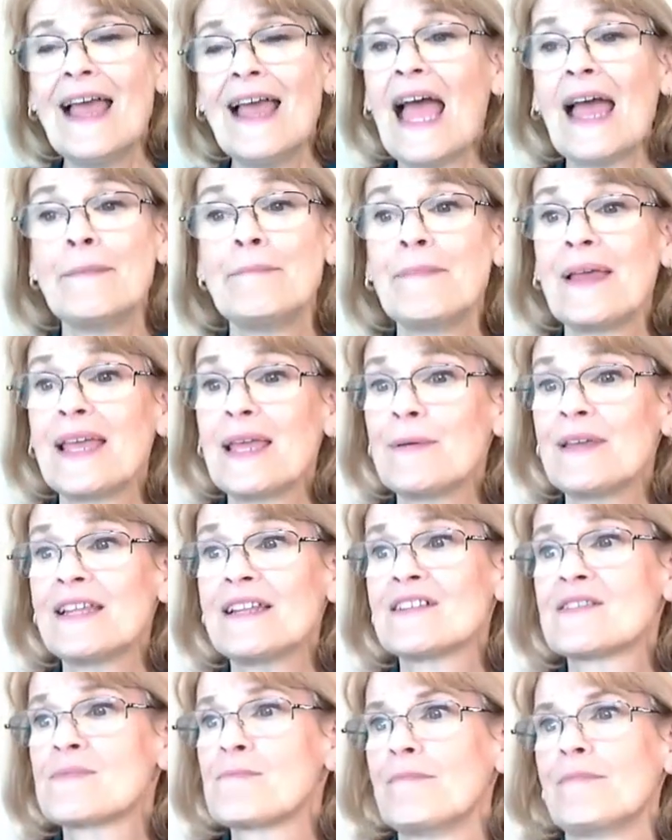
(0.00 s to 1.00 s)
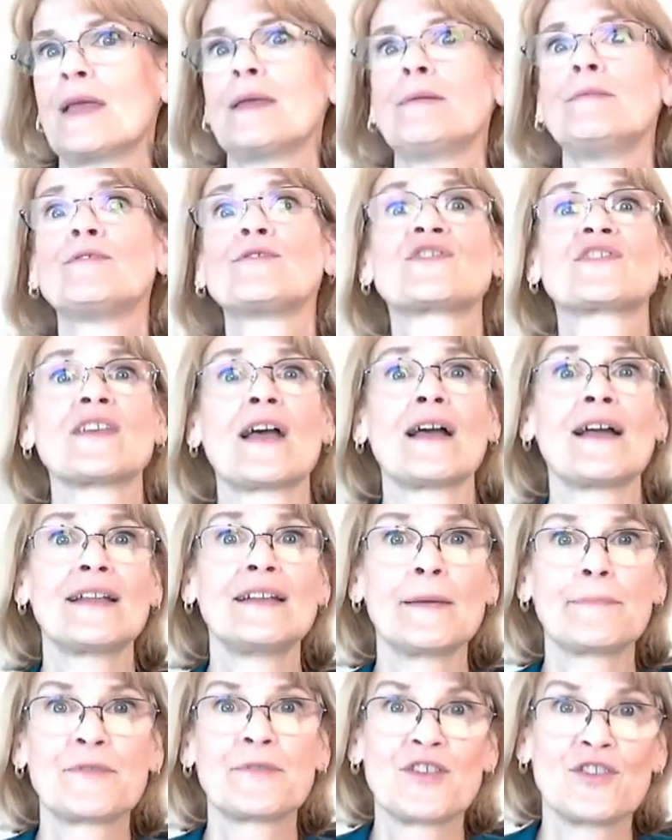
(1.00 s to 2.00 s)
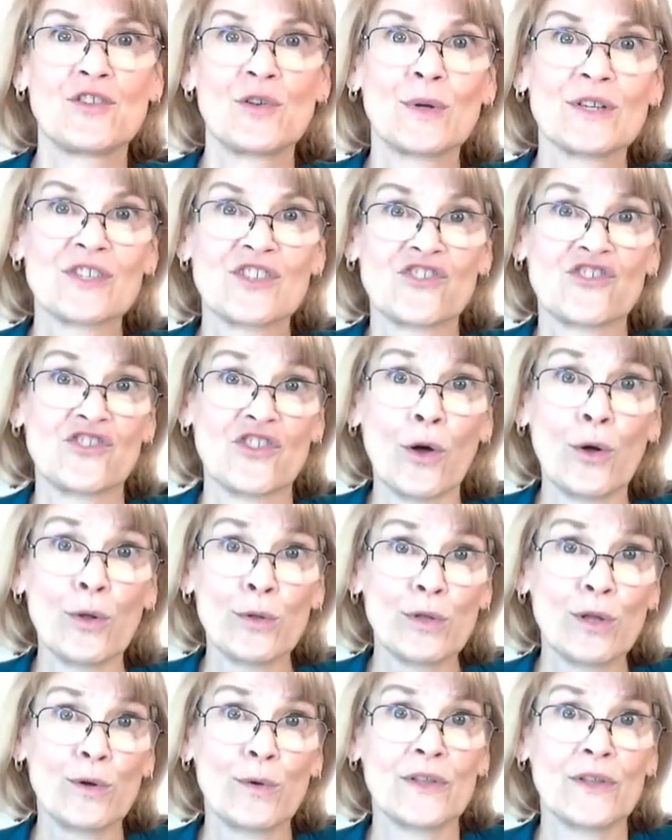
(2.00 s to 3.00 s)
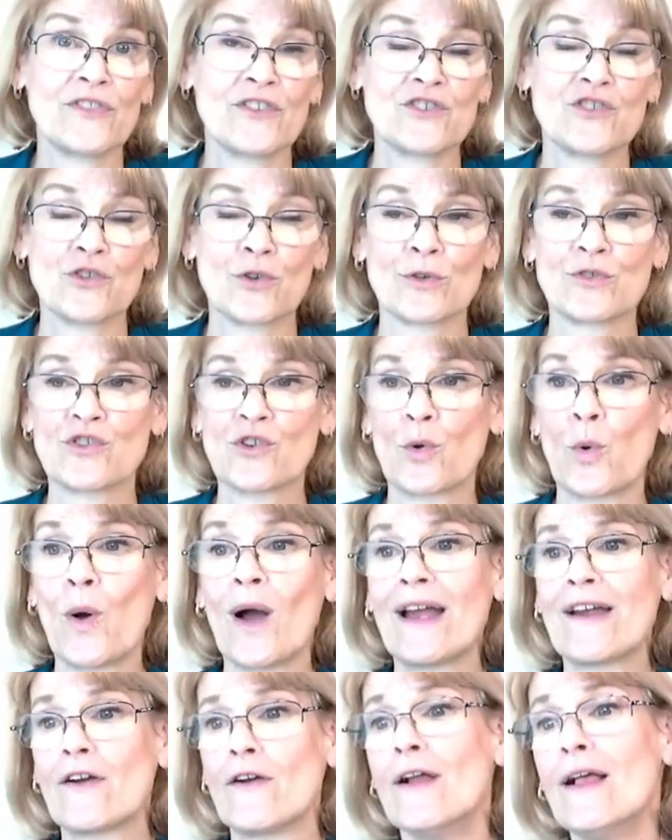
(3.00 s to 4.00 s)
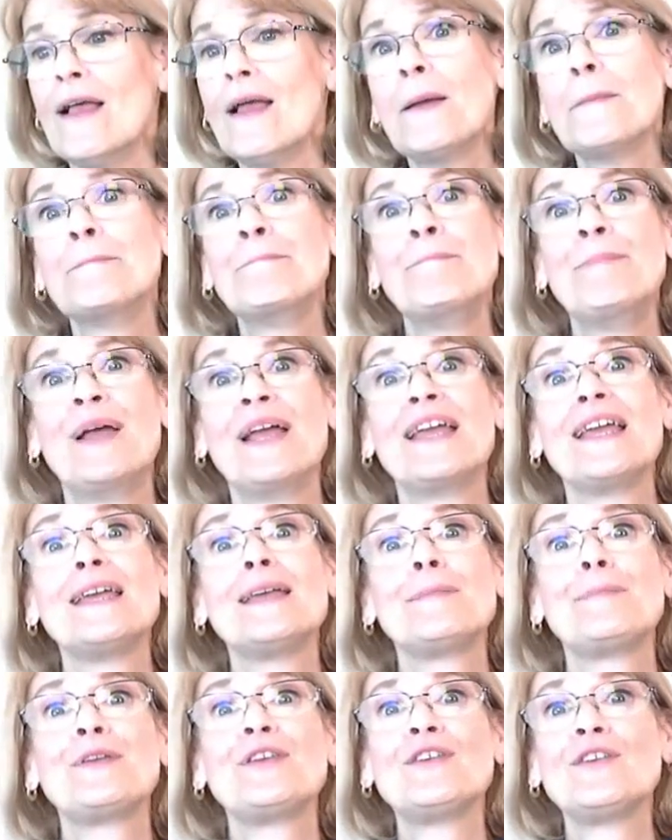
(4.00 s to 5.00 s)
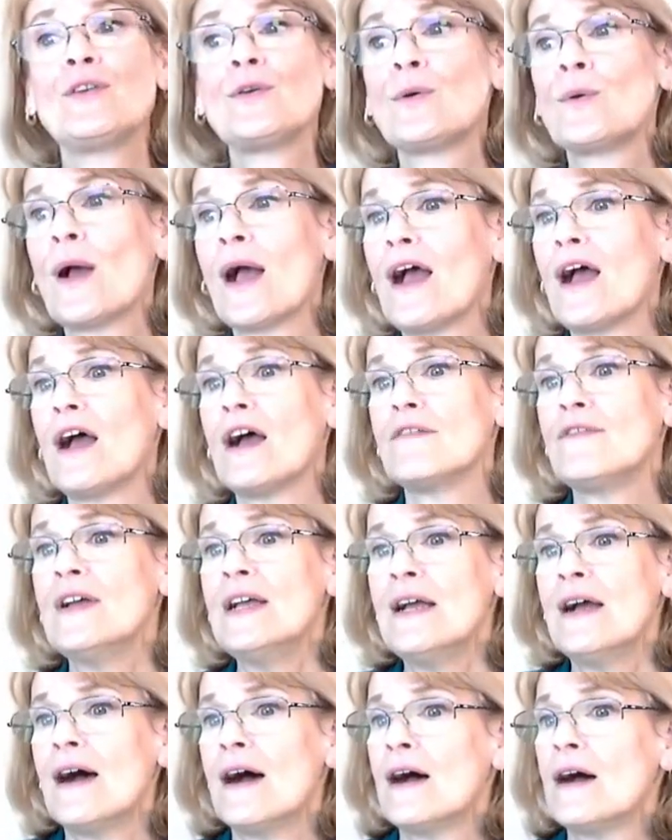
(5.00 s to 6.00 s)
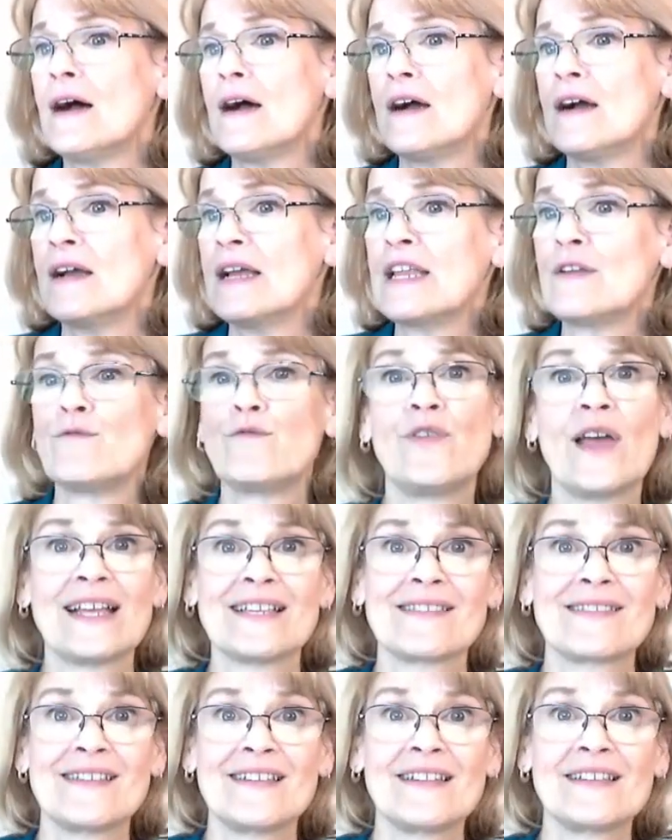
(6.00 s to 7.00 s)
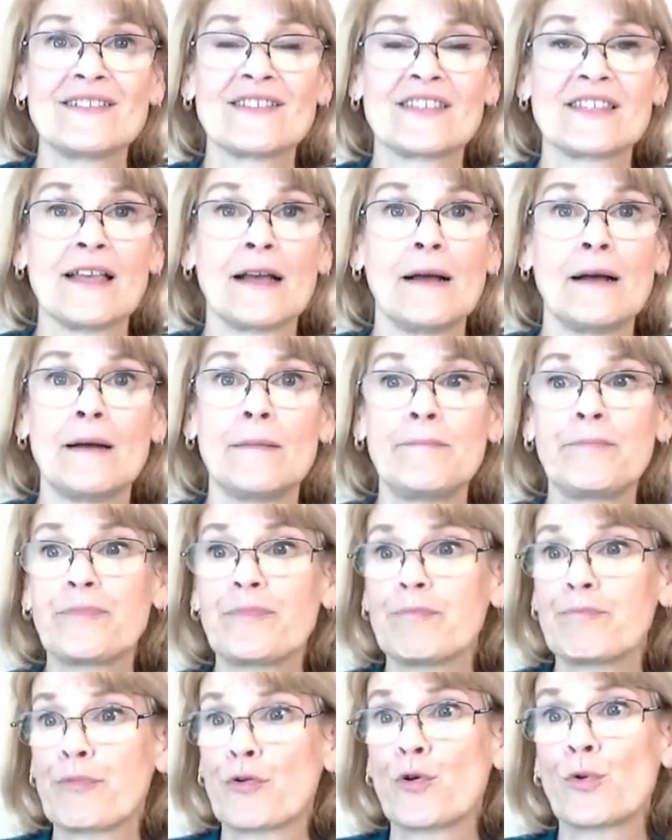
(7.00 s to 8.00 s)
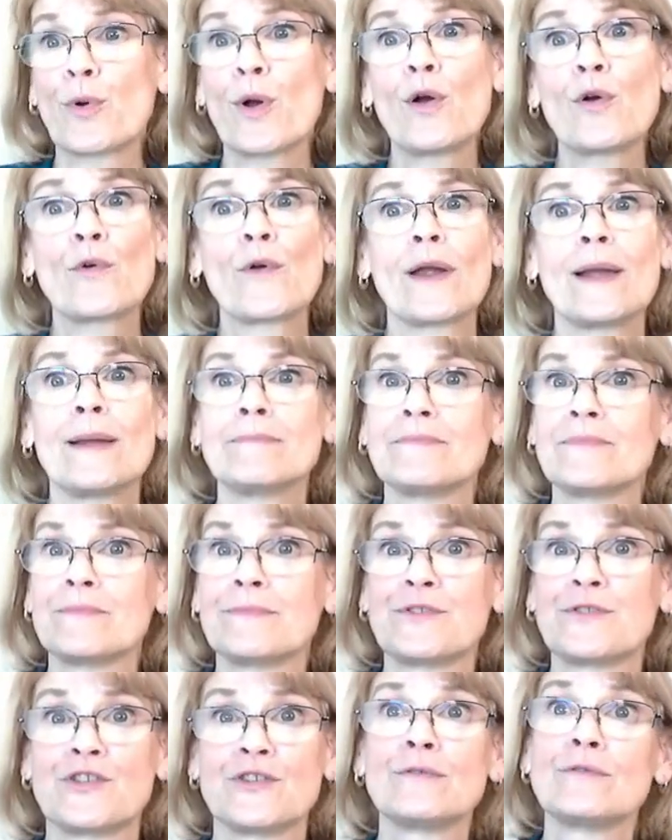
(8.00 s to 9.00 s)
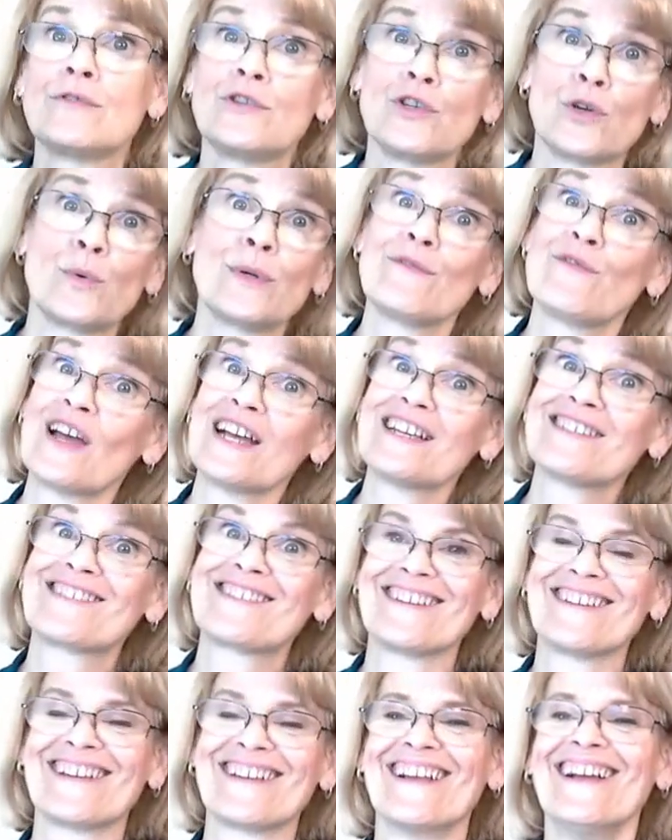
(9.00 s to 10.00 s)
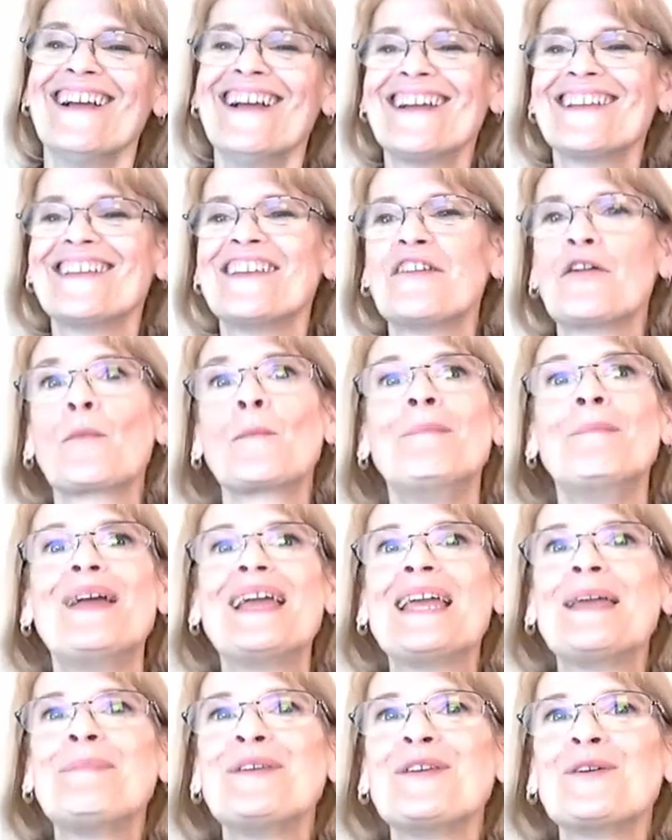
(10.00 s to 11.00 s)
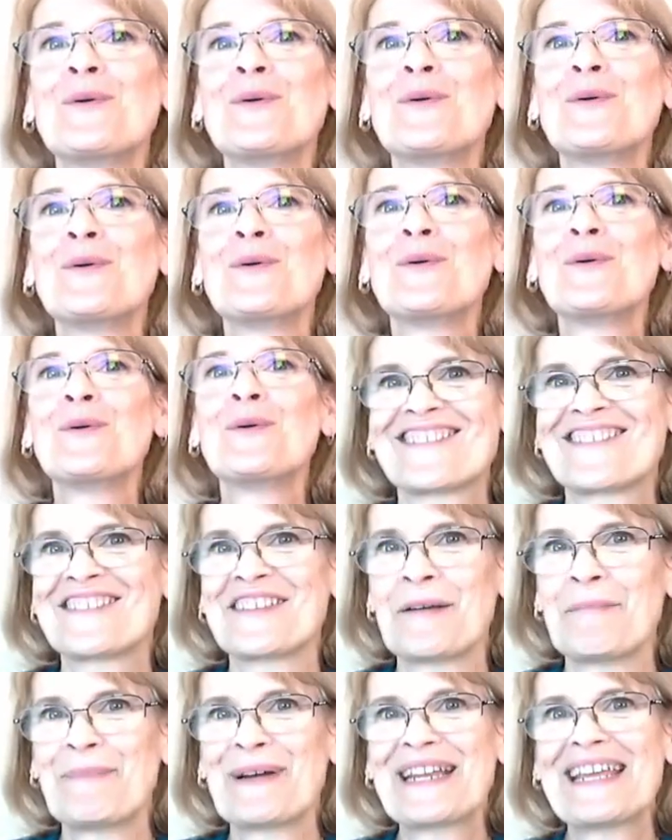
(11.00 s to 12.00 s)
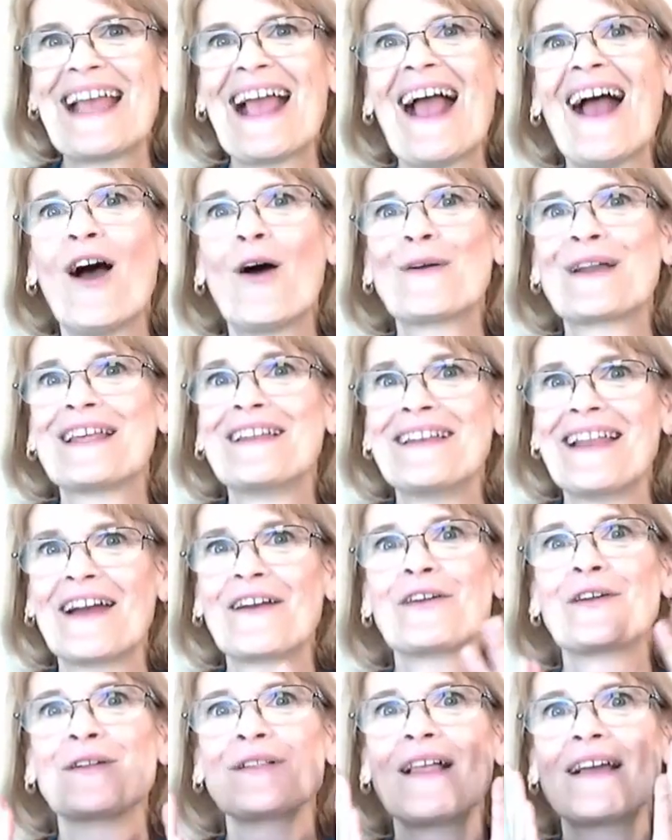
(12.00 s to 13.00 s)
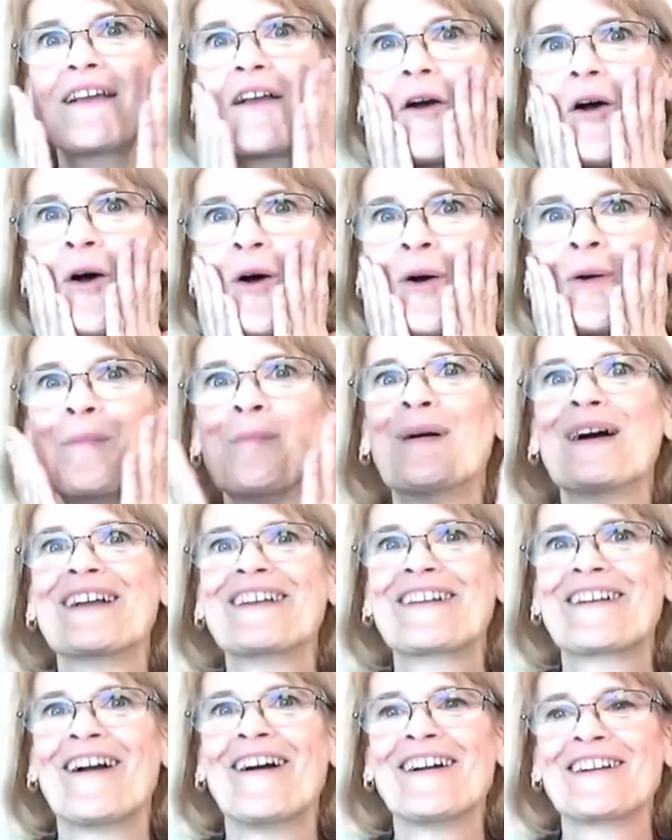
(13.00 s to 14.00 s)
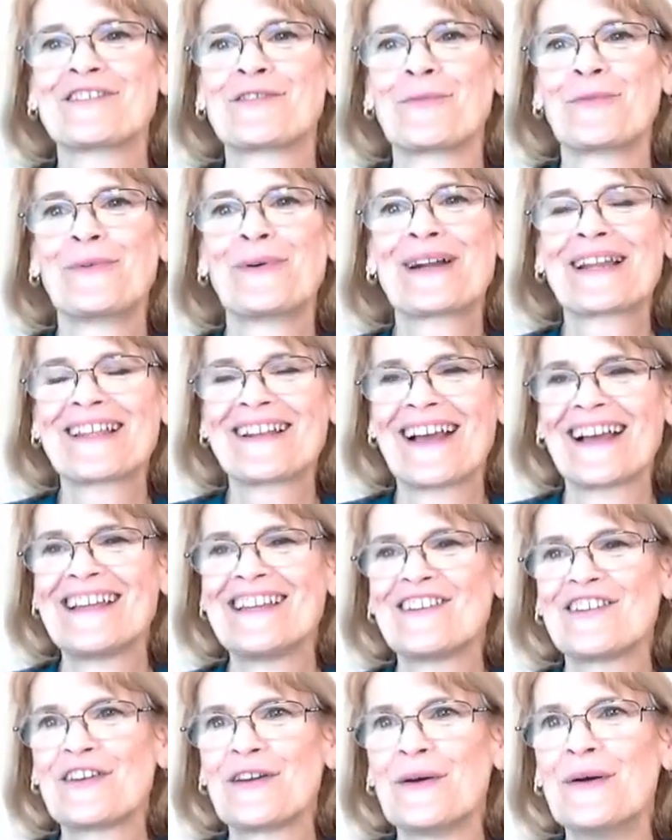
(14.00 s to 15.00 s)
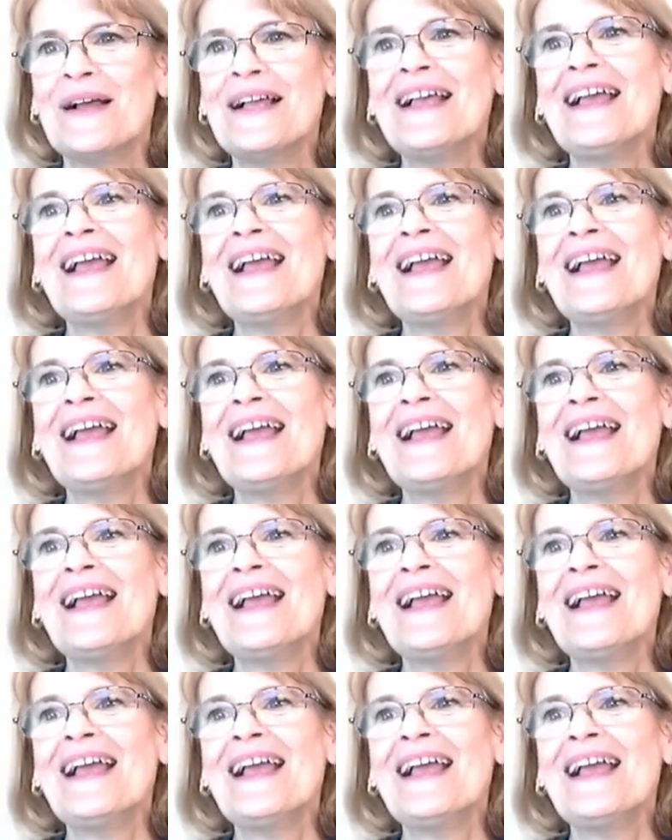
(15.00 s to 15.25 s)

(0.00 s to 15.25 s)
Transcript: And maybe it is, maybe you signed up to do a solo solo at the church choir. Maybe you have uh, invested in some program to do investing. You know, maybe you asked somebody out and now you're like, oh my gosh, what did I do?